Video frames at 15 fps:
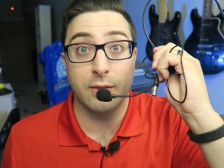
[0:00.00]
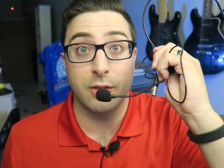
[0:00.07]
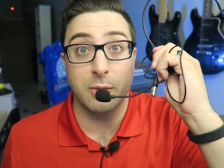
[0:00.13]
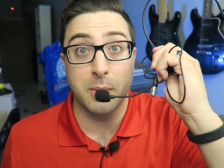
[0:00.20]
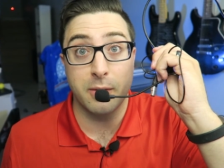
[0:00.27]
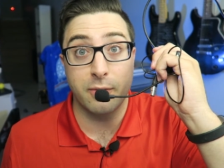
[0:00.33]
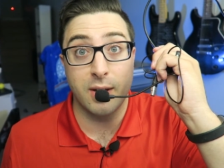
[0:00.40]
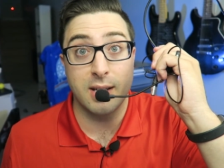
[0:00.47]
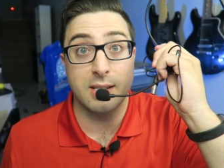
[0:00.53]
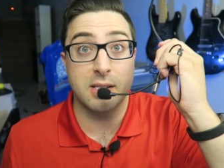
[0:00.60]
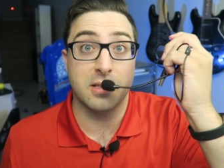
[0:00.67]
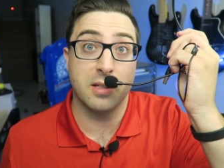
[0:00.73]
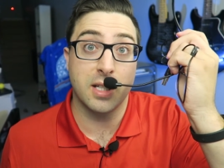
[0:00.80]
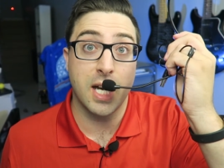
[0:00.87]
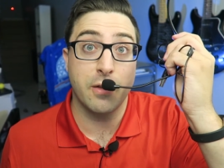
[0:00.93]
it in front of my face, it's
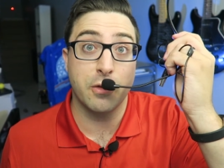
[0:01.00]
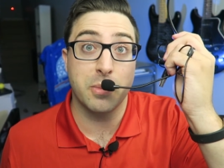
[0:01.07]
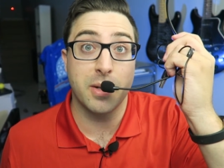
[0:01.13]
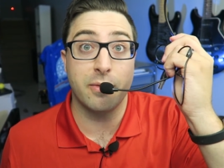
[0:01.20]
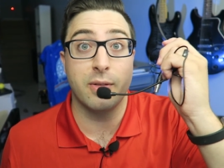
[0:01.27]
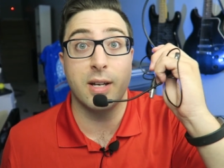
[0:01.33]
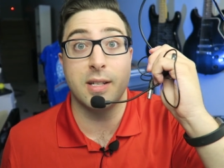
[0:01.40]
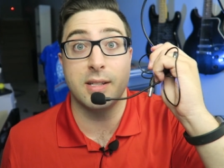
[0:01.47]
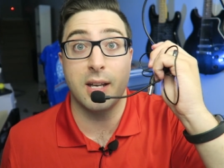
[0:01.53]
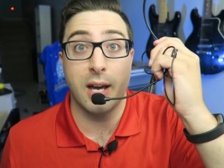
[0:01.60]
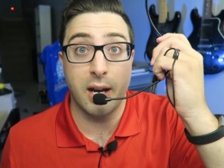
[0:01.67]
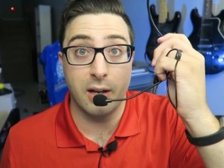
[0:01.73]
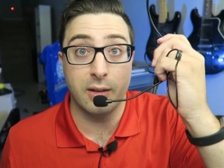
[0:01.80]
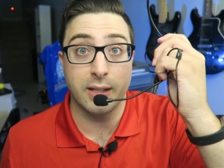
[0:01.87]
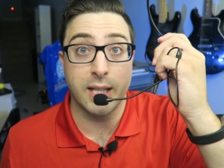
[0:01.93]
gonna cover my face.
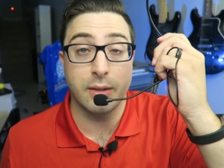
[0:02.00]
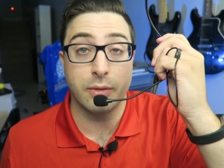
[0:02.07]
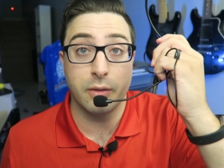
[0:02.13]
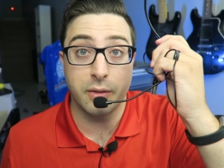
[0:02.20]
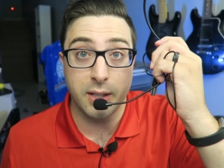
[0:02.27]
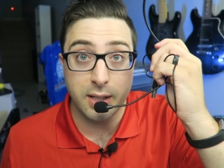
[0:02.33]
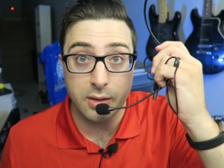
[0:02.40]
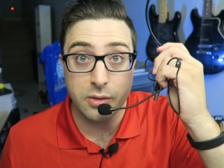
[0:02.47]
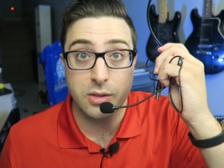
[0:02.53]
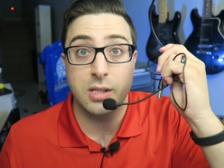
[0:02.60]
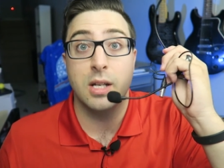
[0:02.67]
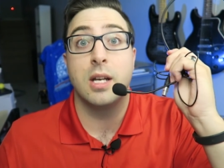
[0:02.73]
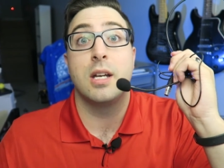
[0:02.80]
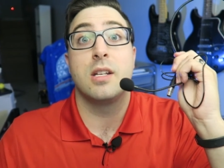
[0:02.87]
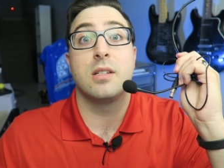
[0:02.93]
I don't like that for videos.
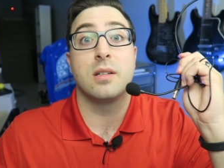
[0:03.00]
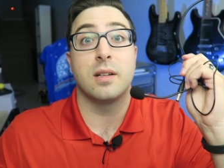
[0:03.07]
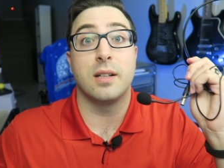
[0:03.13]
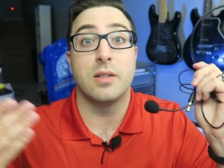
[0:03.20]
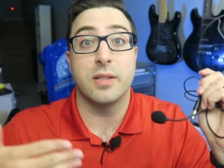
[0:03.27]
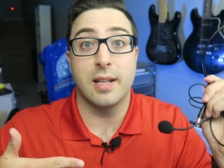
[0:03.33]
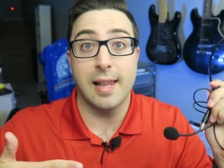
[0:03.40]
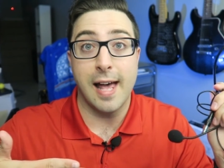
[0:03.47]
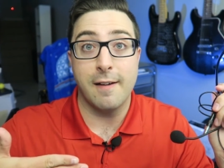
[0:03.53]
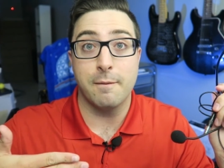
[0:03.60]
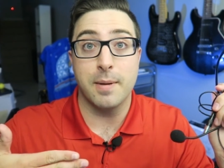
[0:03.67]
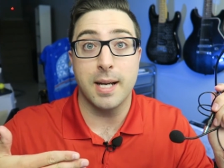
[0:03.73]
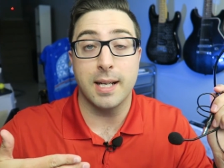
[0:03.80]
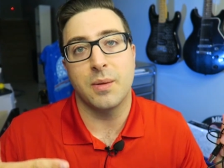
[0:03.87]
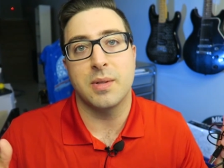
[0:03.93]
I'm gonna use the lav
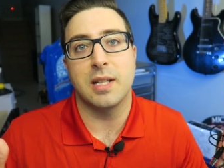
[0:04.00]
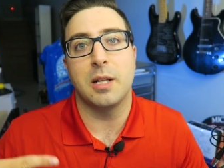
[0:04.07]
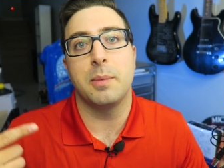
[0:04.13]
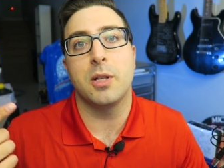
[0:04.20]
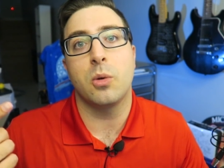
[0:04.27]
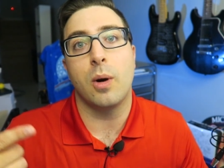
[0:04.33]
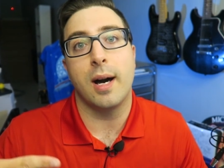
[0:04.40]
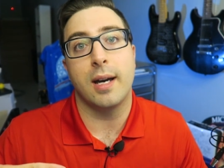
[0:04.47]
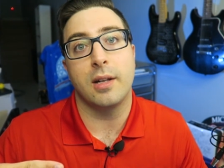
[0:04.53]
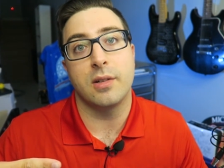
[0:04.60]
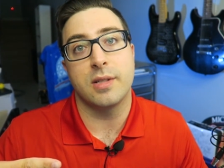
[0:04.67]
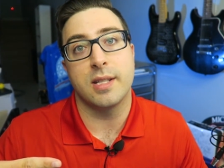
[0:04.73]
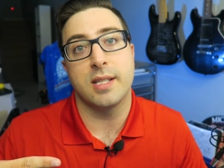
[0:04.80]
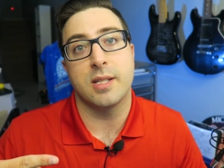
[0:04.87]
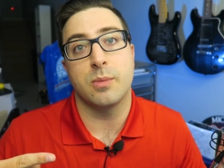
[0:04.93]
mic. It was a little bit quieter
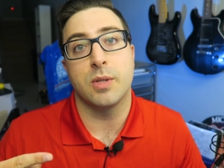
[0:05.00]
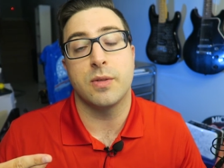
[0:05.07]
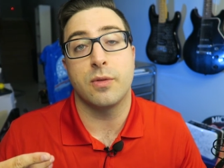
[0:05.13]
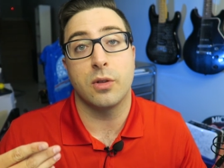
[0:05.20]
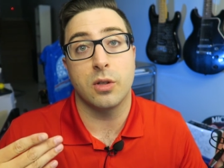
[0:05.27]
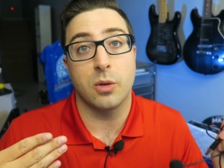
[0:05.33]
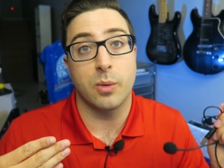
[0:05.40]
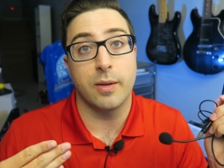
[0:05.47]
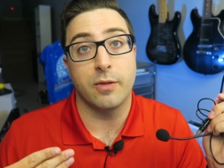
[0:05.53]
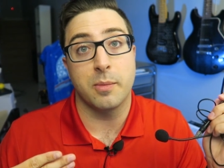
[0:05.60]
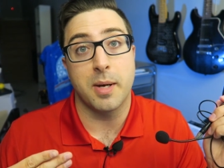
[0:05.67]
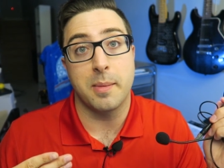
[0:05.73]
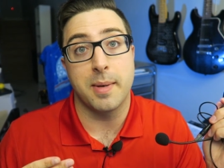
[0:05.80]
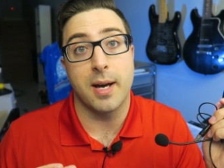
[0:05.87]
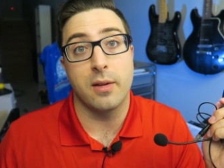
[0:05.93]
since it was further away from
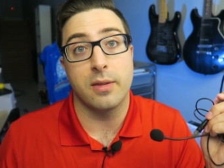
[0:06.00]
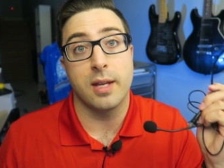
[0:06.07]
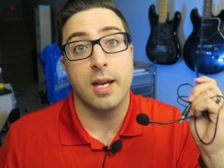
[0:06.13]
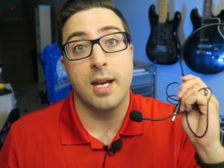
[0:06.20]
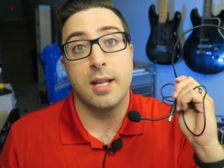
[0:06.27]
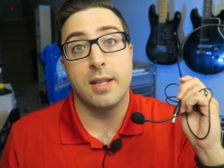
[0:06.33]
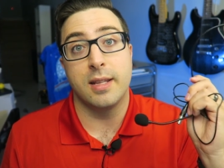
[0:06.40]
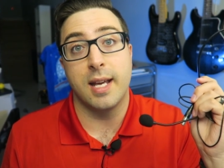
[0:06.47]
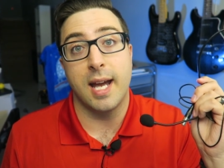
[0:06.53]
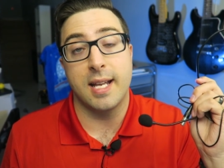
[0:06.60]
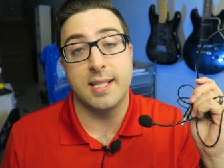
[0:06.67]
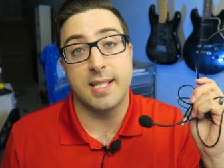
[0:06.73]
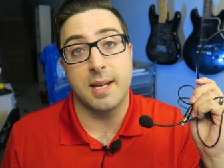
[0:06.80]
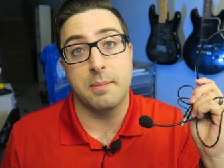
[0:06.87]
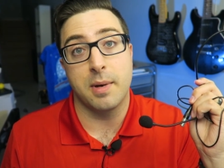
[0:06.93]
my mouth than the
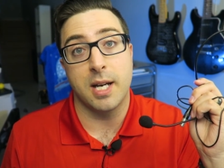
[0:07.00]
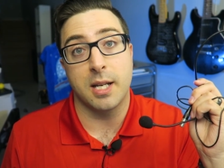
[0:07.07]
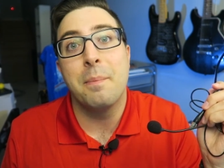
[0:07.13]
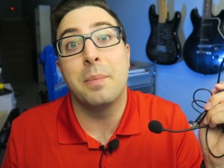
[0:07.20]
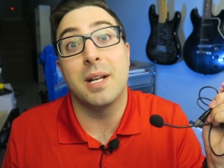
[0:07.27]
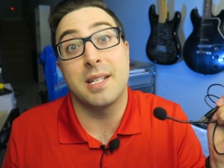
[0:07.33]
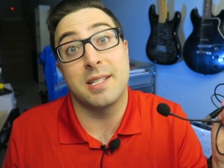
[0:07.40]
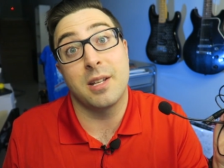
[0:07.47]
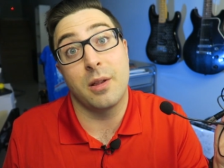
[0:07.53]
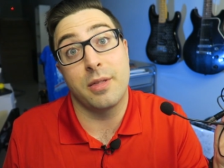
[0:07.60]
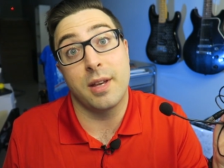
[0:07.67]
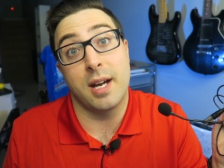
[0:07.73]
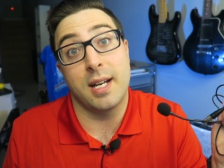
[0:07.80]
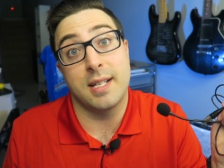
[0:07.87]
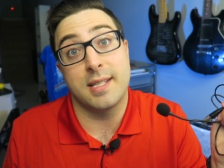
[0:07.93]
headset mic, but I still
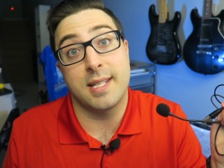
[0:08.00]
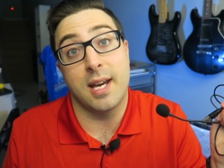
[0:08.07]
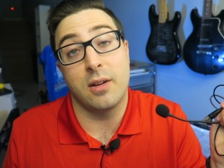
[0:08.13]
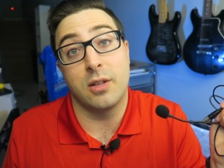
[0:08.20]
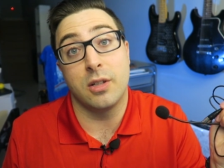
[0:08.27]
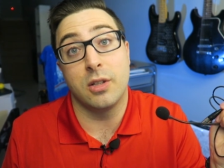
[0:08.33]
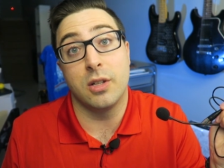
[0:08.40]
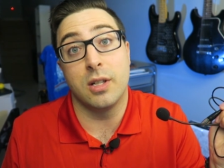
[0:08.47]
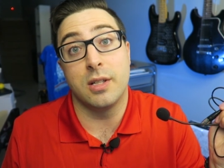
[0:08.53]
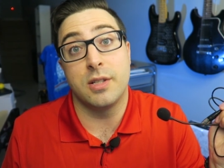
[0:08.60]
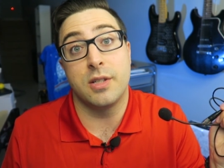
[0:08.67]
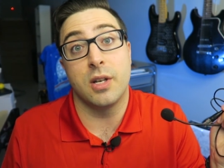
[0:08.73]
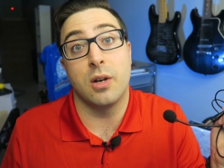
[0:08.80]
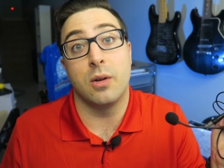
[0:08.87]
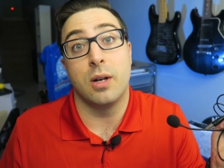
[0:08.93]
thought it sounded good.
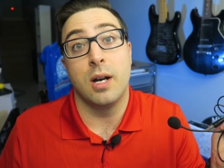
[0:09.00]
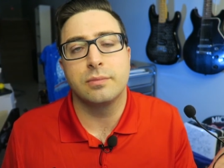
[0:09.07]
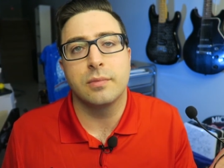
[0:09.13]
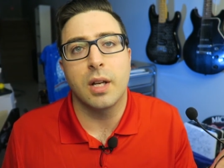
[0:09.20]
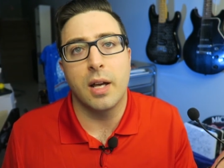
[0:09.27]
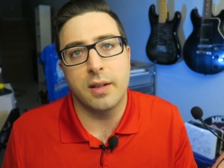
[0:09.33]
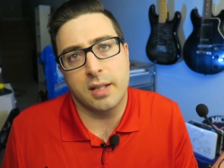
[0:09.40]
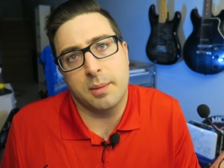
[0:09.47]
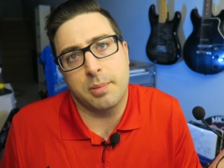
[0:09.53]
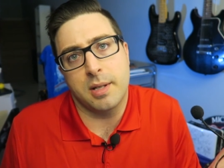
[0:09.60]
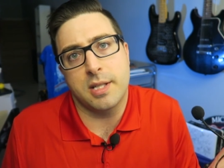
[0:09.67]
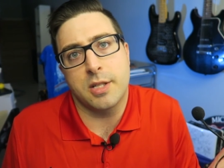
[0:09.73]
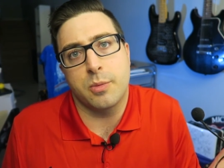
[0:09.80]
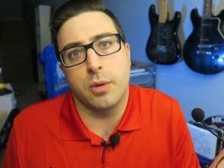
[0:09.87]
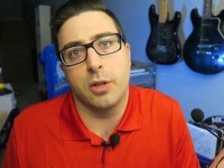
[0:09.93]
So I think the
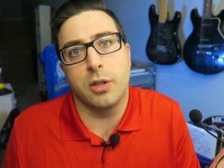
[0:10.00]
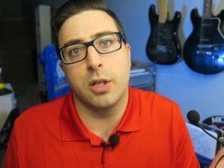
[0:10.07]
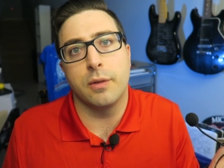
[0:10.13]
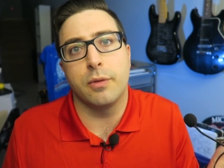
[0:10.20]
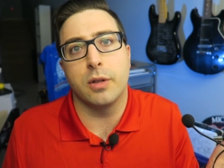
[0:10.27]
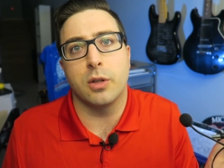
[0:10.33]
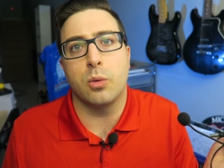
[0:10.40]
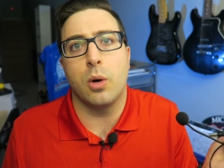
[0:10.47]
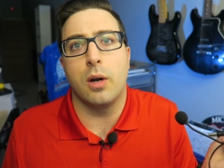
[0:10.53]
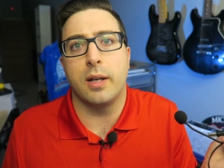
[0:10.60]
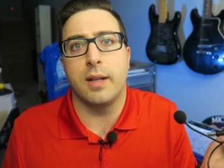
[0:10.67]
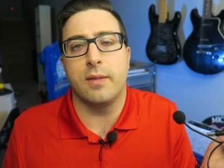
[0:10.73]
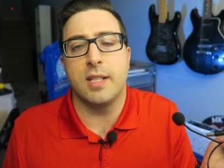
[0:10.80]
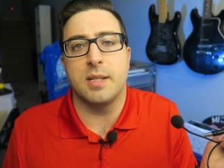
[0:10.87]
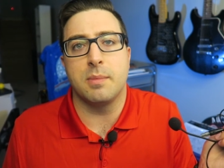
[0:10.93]
price is really good for the
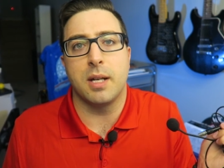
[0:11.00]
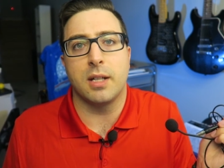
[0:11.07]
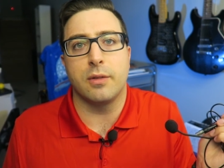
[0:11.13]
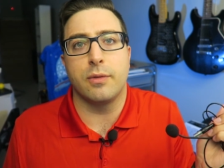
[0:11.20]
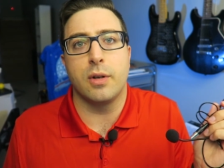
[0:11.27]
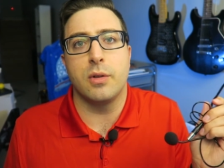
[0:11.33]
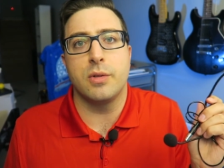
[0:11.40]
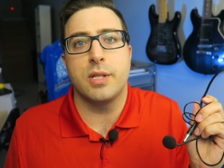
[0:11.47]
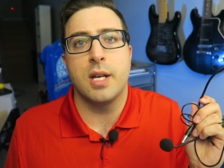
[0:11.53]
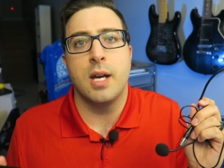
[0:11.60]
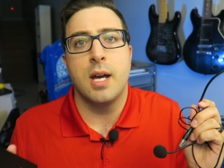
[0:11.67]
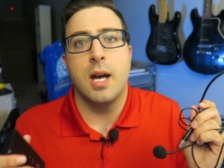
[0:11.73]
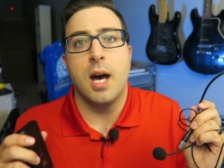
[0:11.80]
quality of these microphones.